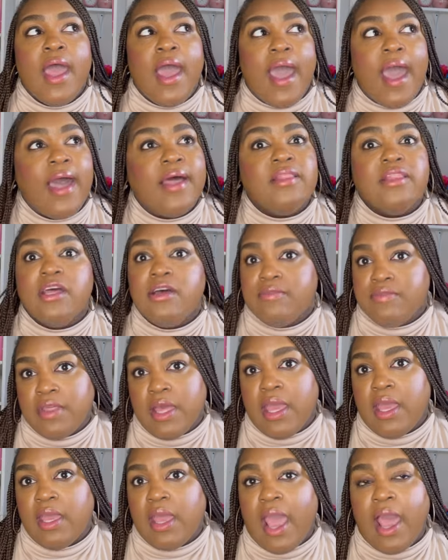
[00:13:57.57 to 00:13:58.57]
I love
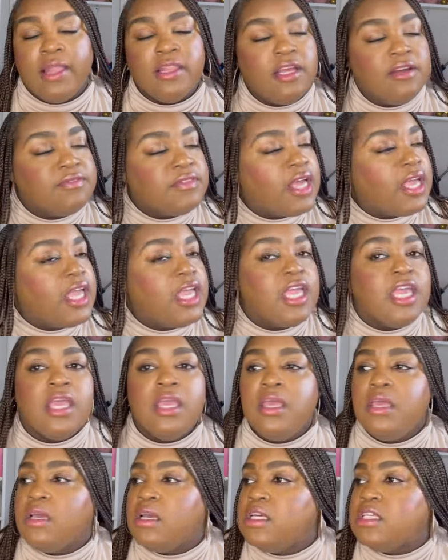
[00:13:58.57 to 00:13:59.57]
that. I love that
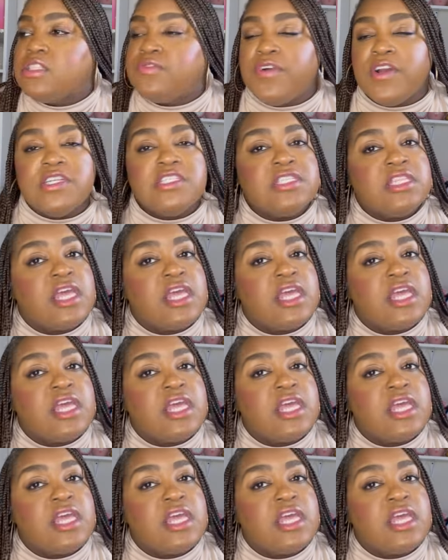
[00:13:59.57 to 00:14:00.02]
his first